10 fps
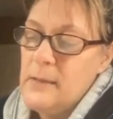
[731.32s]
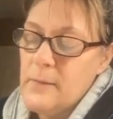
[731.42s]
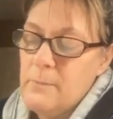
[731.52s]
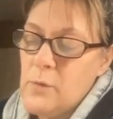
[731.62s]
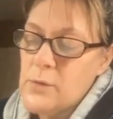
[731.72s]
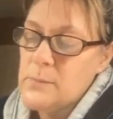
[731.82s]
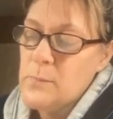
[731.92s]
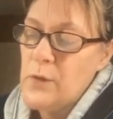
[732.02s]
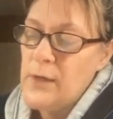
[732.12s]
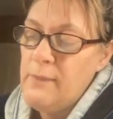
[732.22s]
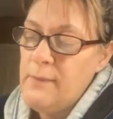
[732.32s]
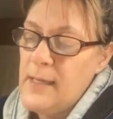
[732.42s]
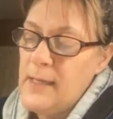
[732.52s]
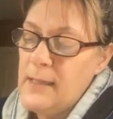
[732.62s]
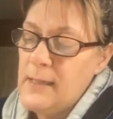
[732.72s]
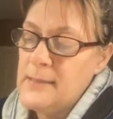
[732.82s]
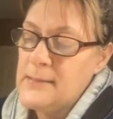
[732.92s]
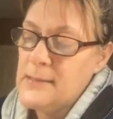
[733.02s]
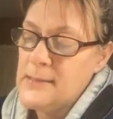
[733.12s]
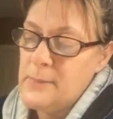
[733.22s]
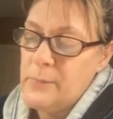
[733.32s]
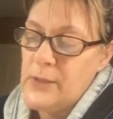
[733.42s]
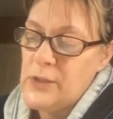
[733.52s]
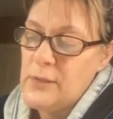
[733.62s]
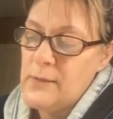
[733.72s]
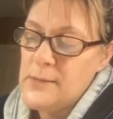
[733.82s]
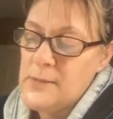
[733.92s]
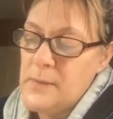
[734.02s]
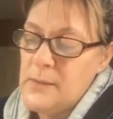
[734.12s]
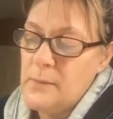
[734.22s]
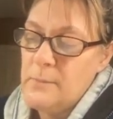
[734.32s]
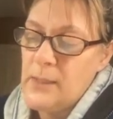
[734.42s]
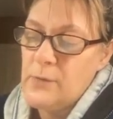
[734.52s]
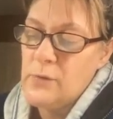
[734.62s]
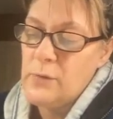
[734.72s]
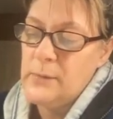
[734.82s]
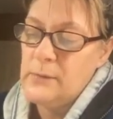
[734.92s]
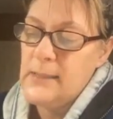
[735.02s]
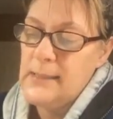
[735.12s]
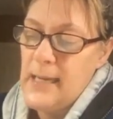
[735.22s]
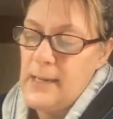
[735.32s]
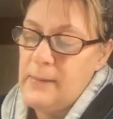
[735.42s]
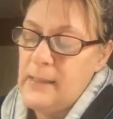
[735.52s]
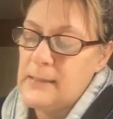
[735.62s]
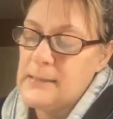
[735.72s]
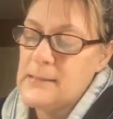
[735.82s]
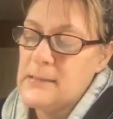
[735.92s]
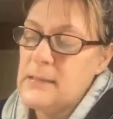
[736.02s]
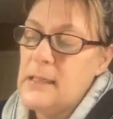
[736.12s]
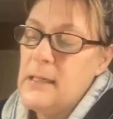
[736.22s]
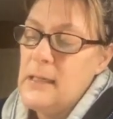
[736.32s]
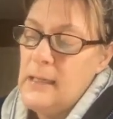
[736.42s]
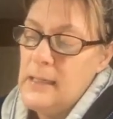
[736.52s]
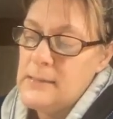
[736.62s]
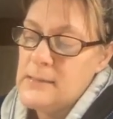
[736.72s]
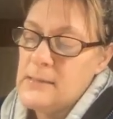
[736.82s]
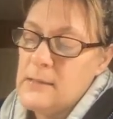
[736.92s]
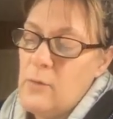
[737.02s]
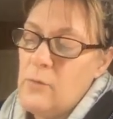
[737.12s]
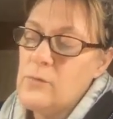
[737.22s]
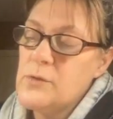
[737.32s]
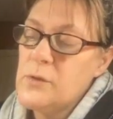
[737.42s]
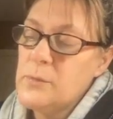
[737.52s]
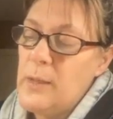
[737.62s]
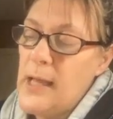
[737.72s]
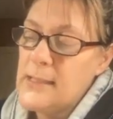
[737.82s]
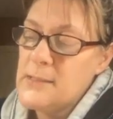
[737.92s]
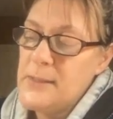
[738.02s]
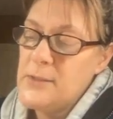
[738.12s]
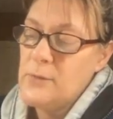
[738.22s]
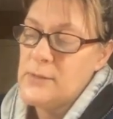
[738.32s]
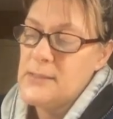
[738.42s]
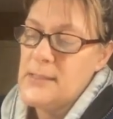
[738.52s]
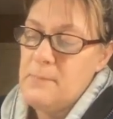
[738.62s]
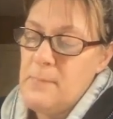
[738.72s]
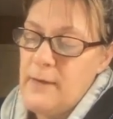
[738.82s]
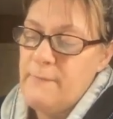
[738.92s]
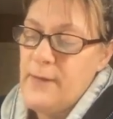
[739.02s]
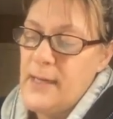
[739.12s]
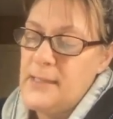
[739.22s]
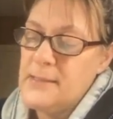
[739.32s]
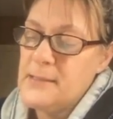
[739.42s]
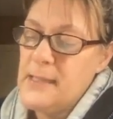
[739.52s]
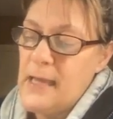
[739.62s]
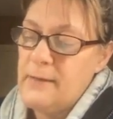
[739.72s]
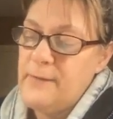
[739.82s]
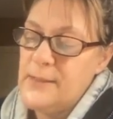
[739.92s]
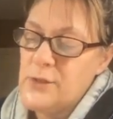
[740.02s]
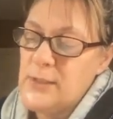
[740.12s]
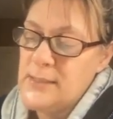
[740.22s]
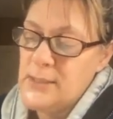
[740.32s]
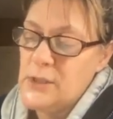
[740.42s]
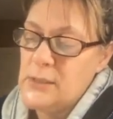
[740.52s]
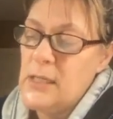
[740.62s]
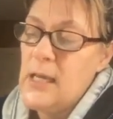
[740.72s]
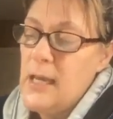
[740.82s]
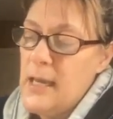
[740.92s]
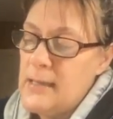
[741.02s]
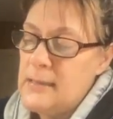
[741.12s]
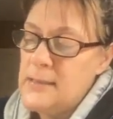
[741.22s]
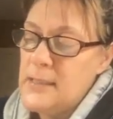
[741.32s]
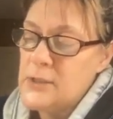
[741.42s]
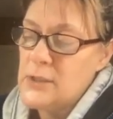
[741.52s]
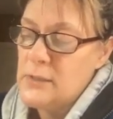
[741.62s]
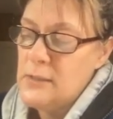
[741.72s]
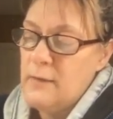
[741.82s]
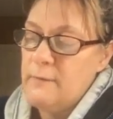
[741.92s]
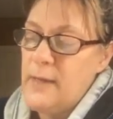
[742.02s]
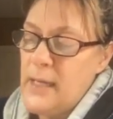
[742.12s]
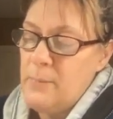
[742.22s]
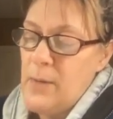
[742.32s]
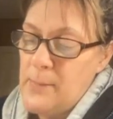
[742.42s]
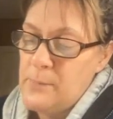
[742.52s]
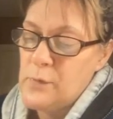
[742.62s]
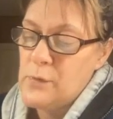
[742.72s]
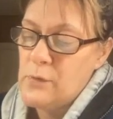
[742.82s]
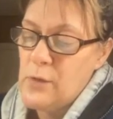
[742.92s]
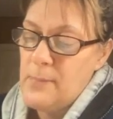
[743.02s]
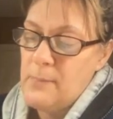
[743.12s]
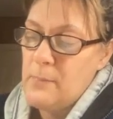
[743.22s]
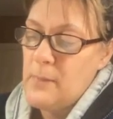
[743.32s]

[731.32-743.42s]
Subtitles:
The most important thing is the suppression of the spindle microtubule dynamics. It slows or blocks mitosis at metaphase and anaphase transition and induction of apoptotic